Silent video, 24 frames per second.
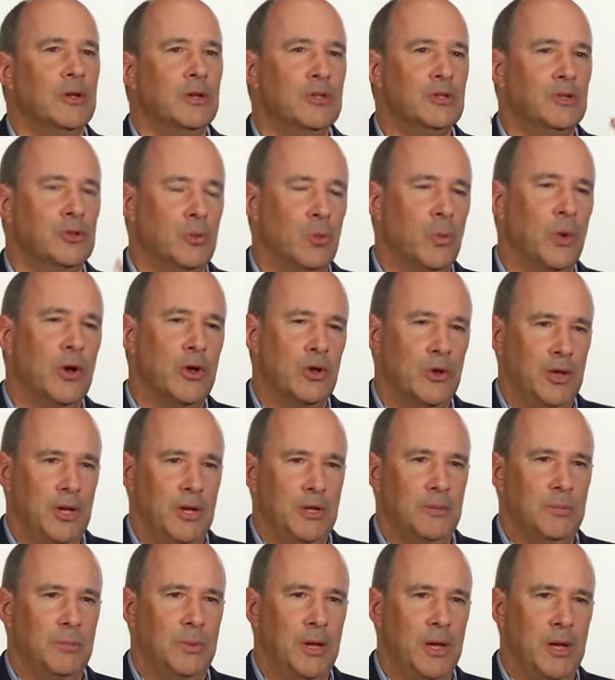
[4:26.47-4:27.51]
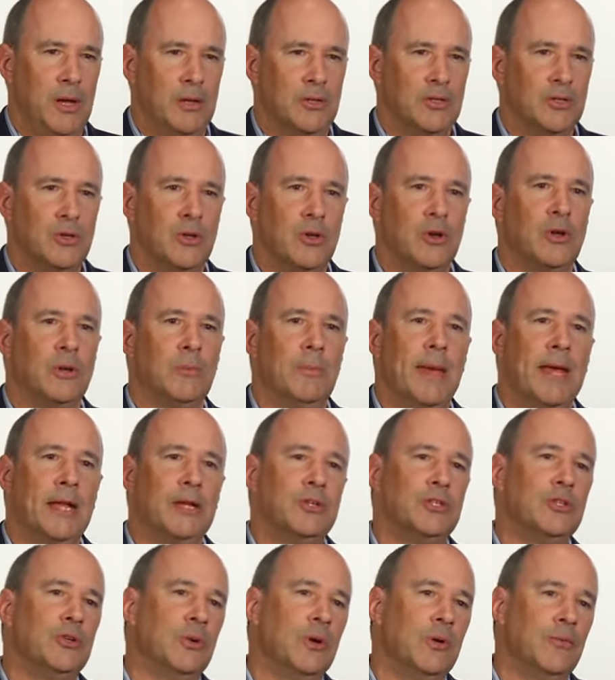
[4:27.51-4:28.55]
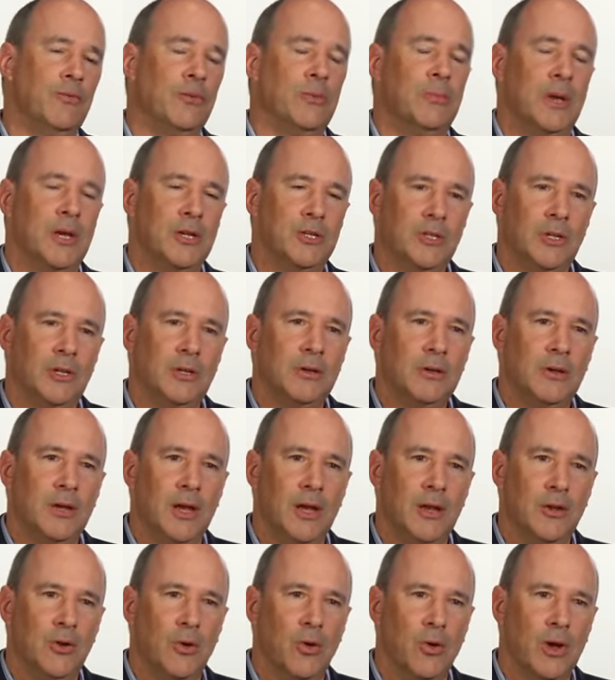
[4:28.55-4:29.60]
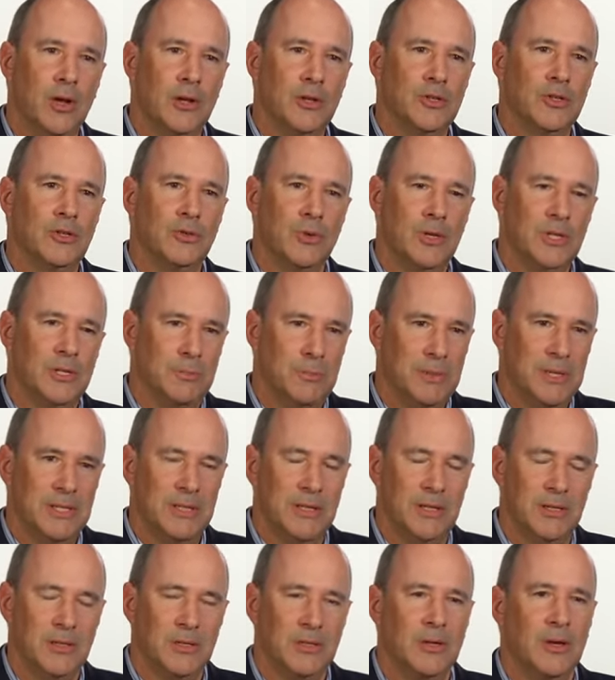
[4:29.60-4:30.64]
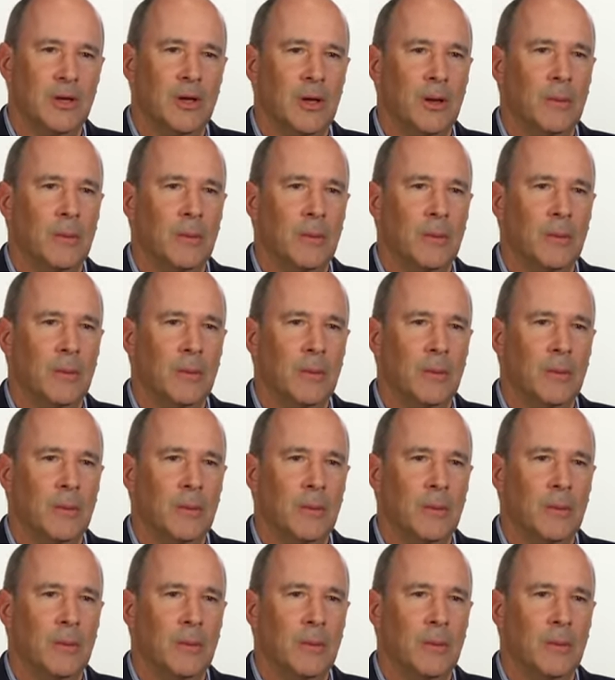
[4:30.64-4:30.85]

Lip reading: to where you need to be so you can manage your information in your industry's business